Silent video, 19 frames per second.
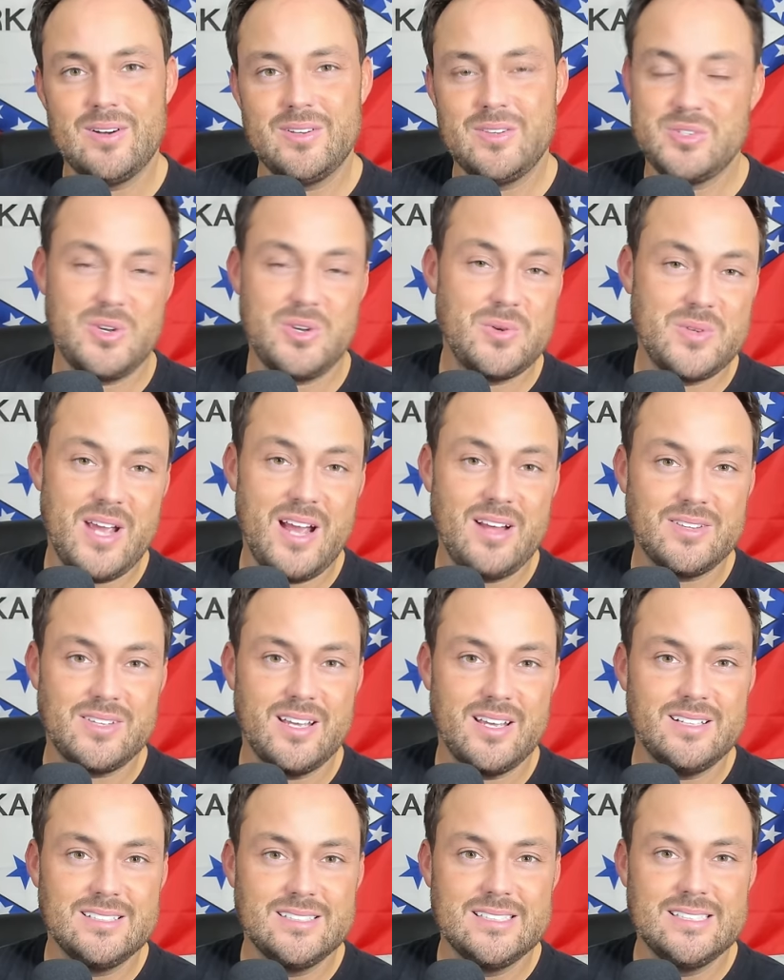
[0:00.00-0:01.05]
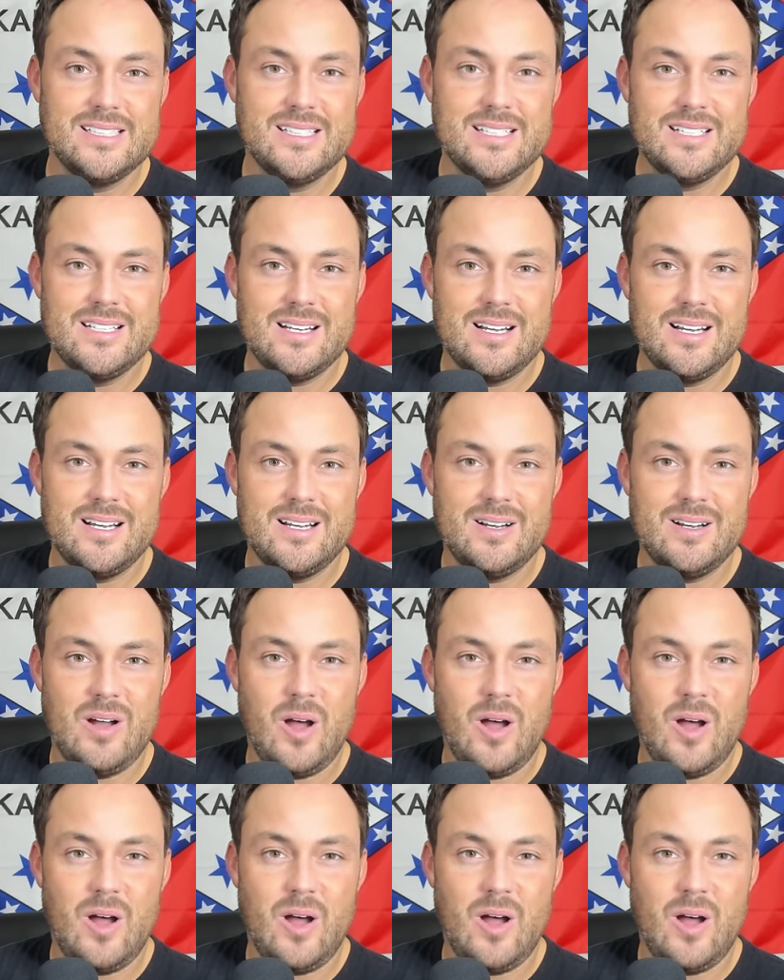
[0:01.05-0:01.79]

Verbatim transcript: And there's no doubt that uh,